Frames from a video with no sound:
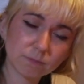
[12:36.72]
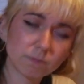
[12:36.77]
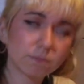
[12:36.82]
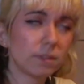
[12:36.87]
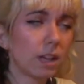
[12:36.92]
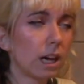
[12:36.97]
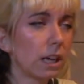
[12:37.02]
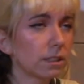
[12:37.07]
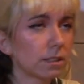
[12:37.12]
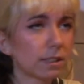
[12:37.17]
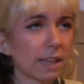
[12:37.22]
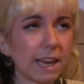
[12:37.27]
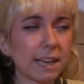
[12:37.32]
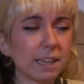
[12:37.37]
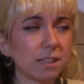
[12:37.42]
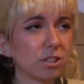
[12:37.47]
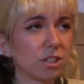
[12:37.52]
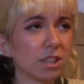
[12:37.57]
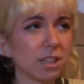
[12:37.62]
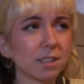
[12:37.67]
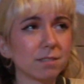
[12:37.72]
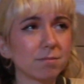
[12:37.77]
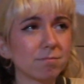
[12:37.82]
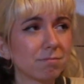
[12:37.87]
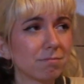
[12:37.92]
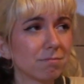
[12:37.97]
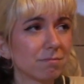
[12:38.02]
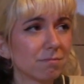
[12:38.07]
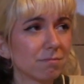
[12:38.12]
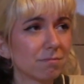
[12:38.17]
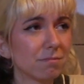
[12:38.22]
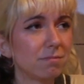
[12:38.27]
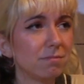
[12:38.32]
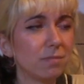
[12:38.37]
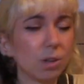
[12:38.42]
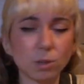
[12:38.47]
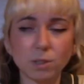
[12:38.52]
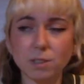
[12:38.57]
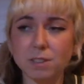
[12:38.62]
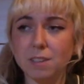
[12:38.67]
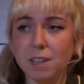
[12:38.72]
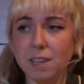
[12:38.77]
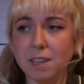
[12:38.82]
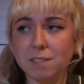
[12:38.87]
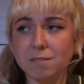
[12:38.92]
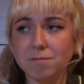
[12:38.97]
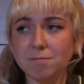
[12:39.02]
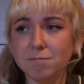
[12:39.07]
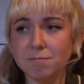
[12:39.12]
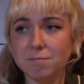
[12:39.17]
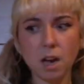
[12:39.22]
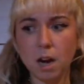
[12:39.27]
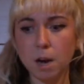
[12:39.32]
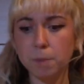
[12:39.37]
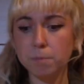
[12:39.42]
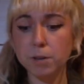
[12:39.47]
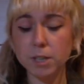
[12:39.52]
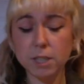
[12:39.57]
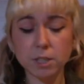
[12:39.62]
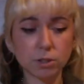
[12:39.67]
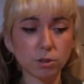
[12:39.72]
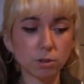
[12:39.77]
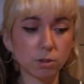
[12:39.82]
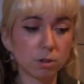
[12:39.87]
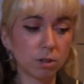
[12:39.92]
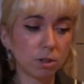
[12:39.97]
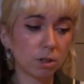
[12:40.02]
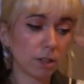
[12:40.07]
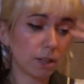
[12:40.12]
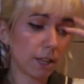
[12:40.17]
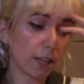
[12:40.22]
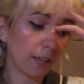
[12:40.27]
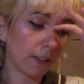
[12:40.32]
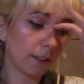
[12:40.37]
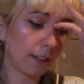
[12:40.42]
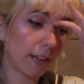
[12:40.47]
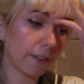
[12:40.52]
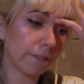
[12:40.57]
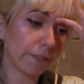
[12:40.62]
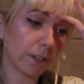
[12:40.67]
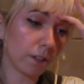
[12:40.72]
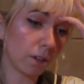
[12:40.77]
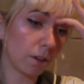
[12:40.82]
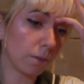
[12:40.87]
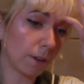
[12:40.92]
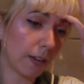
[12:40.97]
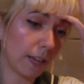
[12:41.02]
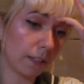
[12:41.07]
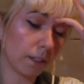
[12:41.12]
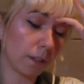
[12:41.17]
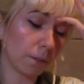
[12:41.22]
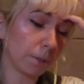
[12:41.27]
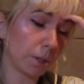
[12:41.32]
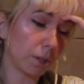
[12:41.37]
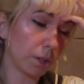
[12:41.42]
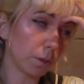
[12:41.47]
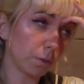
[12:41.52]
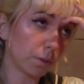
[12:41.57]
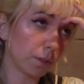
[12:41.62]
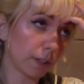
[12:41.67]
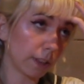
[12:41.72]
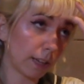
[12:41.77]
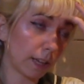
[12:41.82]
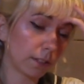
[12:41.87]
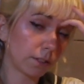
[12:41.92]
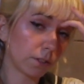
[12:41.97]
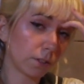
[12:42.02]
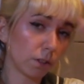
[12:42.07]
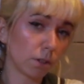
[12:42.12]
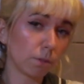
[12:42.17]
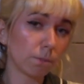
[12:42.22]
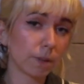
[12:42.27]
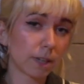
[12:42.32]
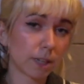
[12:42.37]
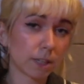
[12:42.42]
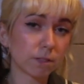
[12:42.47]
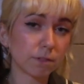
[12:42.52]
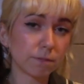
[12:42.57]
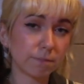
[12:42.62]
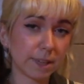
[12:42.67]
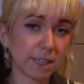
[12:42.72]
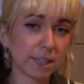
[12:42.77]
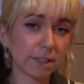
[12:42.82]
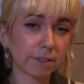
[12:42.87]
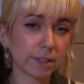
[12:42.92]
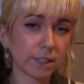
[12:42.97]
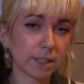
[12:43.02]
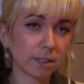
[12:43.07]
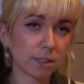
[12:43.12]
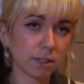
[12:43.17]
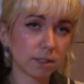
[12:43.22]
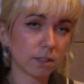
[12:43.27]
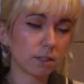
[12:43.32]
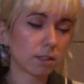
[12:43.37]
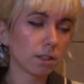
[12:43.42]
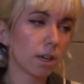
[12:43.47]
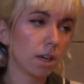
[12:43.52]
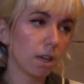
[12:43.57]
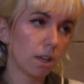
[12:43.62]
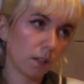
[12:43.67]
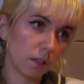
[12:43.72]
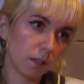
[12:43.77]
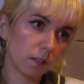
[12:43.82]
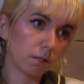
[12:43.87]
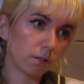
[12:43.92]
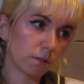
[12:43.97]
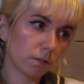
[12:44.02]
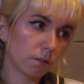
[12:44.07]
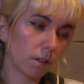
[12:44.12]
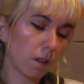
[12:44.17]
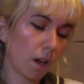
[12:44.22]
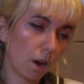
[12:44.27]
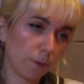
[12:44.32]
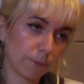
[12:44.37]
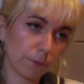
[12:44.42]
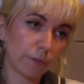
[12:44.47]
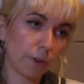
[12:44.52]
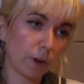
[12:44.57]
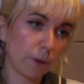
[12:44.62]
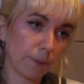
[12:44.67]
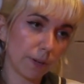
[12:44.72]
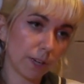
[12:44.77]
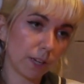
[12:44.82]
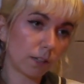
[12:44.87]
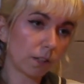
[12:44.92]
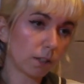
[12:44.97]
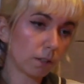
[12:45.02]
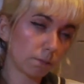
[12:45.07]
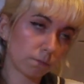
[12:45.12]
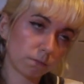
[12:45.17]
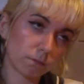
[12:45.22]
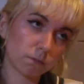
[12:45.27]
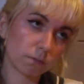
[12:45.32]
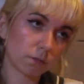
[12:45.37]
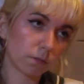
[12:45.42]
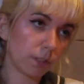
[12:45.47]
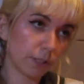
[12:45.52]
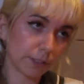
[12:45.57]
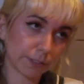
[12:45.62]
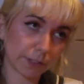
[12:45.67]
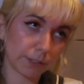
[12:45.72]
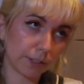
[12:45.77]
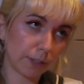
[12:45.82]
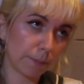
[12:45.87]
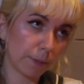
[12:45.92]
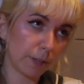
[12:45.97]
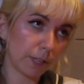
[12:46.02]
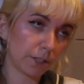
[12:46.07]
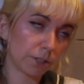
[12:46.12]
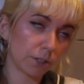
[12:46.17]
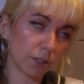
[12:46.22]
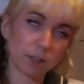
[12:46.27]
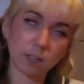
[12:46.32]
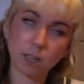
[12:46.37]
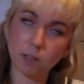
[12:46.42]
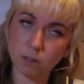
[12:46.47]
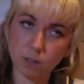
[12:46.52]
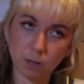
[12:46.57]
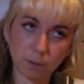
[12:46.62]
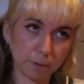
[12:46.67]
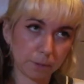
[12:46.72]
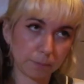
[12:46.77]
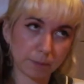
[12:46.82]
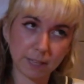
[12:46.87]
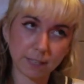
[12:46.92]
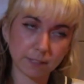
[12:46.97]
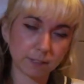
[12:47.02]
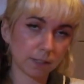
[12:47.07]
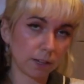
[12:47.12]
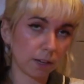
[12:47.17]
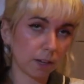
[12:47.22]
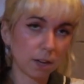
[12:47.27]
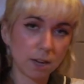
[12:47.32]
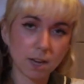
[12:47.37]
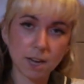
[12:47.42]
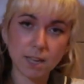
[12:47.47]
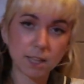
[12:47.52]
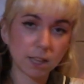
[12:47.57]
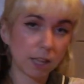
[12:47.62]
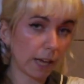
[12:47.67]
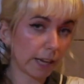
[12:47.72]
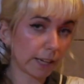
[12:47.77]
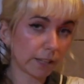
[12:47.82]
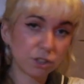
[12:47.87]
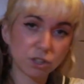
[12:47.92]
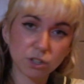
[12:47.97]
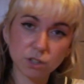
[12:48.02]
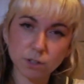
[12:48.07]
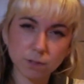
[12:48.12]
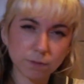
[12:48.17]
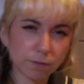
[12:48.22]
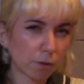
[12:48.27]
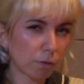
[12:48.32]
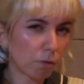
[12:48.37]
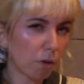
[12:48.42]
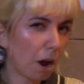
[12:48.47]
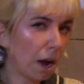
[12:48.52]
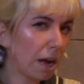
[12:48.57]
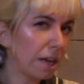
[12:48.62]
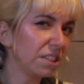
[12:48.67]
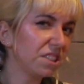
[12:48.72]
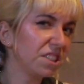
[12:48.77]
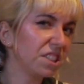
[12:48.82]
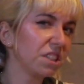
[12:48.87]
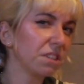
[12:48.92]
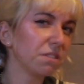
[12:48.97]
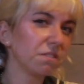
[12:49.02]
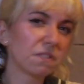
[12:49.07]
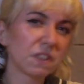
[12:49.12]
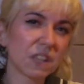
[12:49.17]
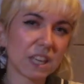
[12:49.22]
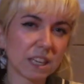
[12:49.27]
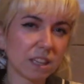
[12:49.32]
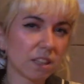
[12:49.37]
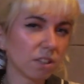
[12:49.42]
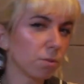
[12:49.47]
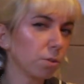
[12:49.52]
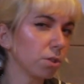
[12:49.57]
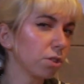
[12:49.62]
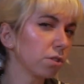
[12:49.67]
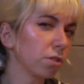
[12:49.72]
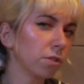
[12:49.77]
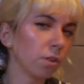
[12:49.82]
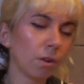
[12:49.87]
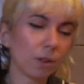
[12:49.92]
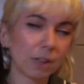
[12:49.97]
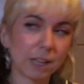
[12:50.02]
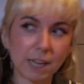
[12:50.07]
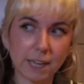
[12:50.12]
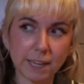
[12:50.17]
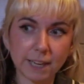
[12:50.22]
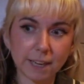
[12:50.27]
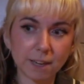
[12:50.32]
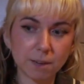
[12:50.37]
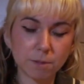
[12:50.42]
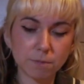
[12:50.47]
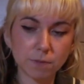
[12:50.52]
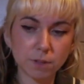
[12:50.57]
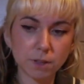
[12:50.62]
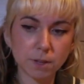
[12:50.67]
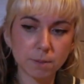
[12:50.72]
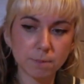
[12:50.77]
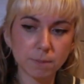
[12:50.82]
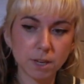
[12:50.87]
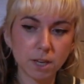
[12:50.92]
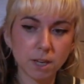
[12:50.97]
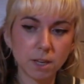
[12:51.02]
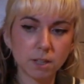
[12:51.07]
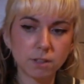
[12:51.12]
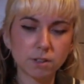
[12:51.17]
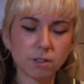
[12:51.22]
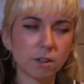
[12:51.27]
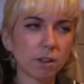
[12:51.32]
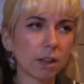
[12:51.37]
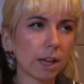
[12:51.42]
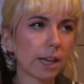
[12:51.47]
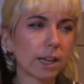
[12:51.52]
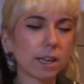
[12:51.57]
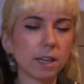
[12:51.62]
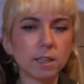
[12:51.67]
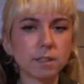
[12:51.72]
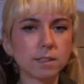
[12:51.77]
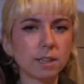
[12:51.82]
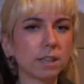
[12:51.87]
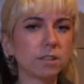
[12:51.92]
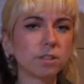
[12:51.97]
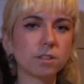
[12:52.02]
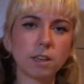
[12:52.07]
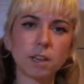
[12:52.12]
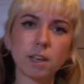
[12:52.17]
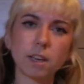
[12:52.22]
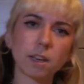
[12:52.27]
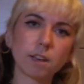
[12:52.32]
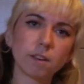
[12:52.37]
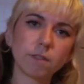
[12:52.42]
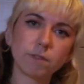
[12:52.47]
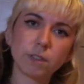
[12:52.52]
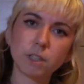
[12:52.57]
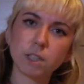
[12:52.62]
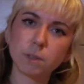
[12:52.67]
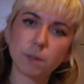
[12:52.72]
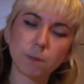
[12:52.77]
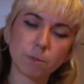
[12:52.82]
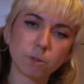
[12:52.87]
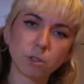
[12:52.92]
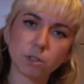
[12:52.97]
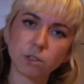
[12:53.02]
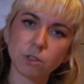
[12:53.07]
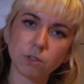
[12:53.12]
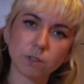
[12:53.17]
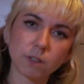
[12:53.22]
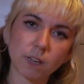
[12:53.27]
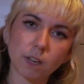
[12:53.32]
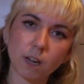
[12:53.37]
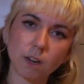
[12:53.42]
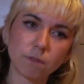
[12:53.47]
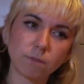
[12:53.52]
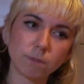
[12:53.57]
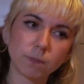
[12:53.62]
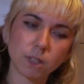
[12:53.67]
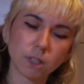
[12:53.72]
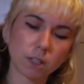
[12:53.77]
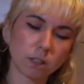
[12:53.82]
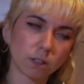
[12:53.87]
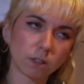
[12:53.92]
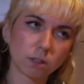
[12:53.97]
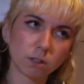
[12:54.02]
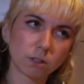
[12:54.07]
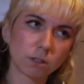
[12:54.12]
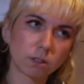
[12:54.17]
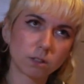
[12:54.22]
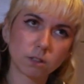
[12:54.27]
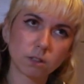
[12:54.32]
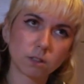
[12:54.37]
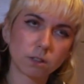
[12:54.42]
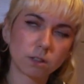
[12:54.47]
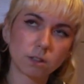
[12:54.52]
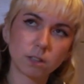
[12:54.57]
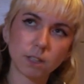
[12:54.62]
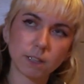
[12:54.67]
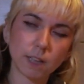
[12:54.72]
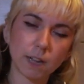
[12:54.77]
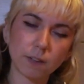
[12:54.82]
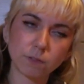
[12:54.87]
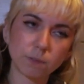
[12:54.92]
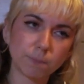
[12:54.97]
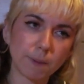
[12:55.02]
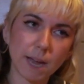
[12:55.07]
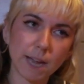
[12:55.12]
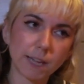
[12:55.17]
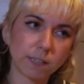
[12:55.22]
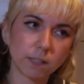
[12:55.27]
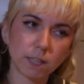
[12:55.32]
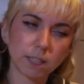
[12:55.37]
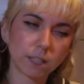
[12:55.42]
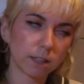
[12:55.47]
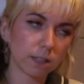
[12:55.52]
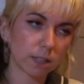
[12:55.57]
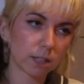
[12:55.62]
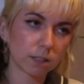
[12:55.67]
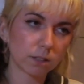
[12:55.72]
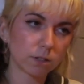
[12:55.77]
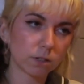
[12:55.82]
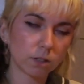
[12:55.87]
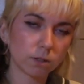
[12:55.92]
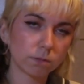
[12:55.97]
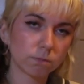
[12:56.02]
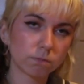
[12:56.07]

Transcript: That's king shit, honestly. I'm pretty sure the Navy don't end up using that song because of many reasons. Homophobia, disco demolition, that'll come up later. Like, just a variety of things were just not lining up for them. So, like, essentially, Village People just used the government and didn't have to pay anything, so.